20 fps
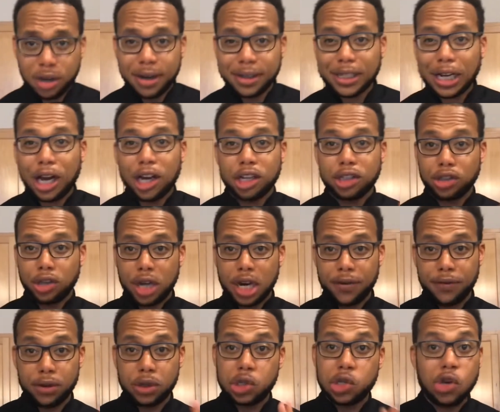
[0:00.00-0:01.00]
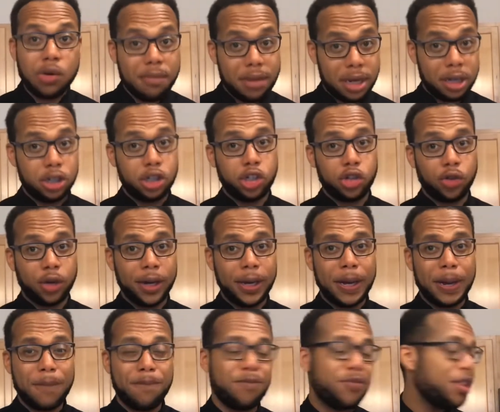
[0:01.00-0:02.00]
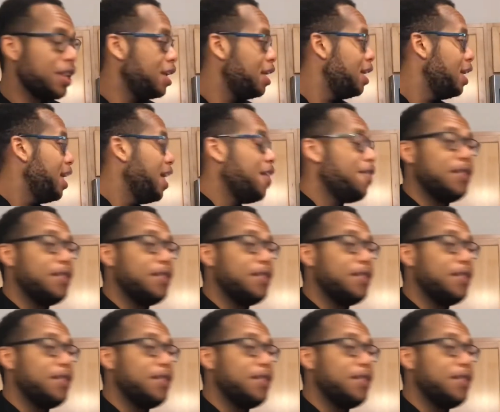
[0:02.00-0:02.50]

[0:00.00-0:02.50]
I stirred it for 2 minutes straight. The